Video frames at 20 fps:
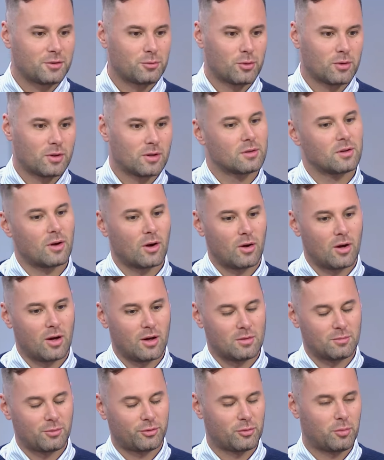we will
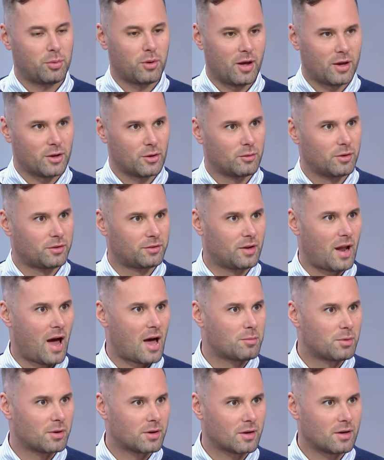um, supply you with an
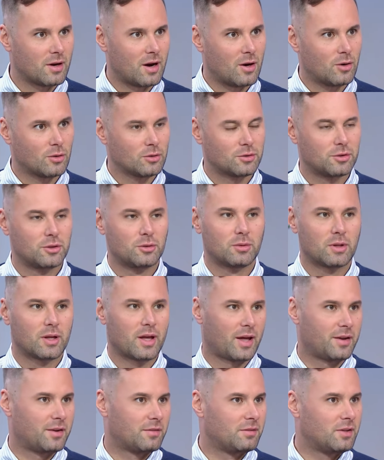I B A N account, you will
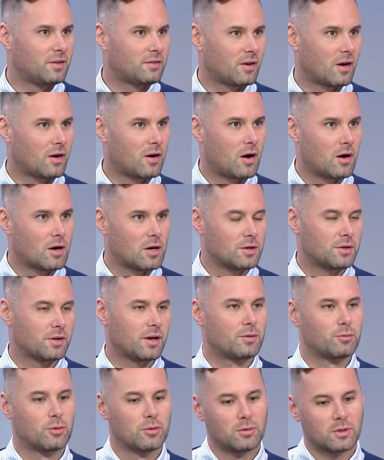get a Visa card,
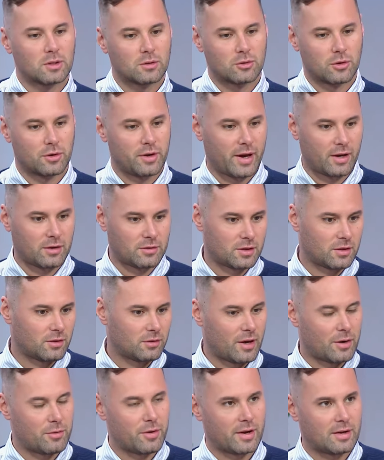and we will connect it
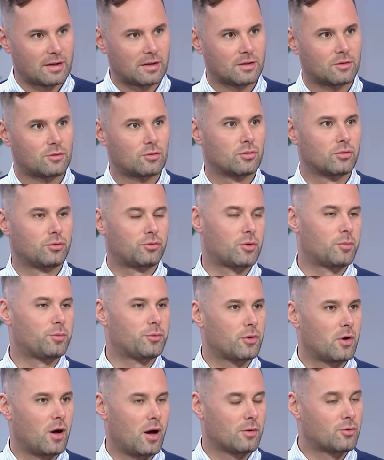directly to
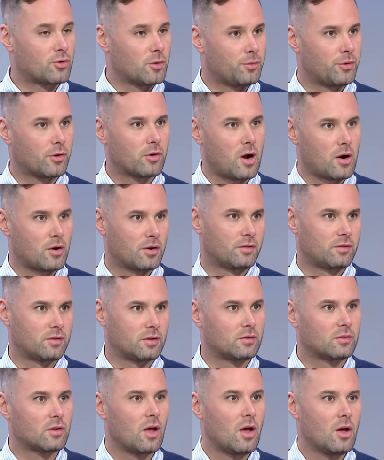crypto, uh,
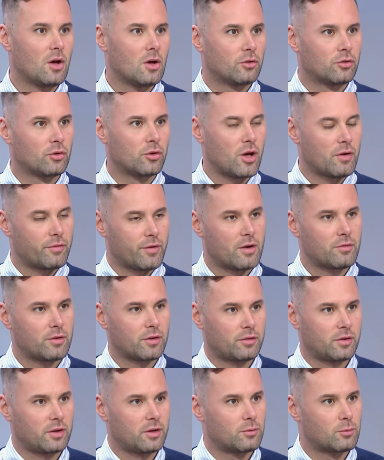cryptocurrencies. So you have
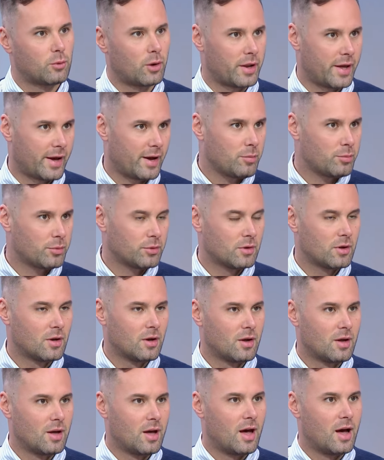everything in one app,
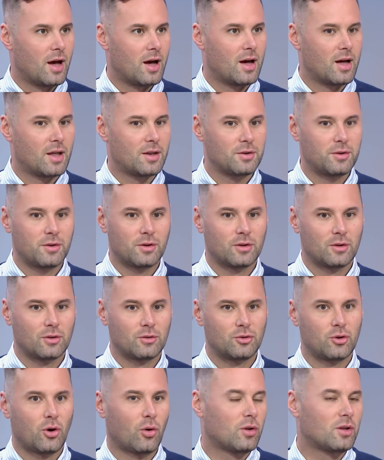and
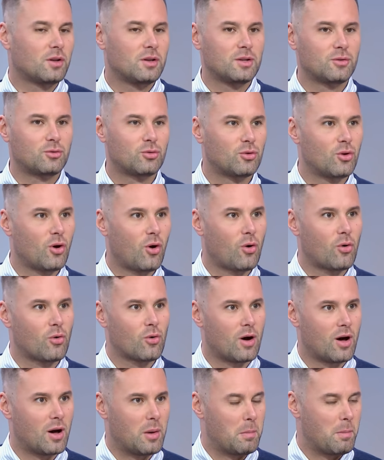you only need to
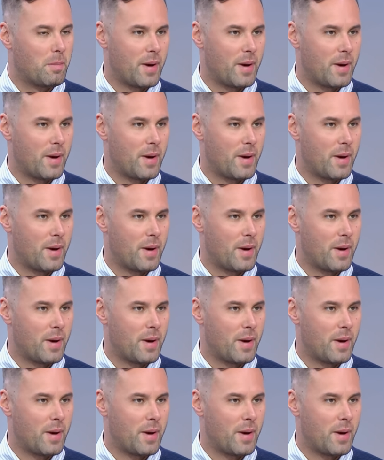know um,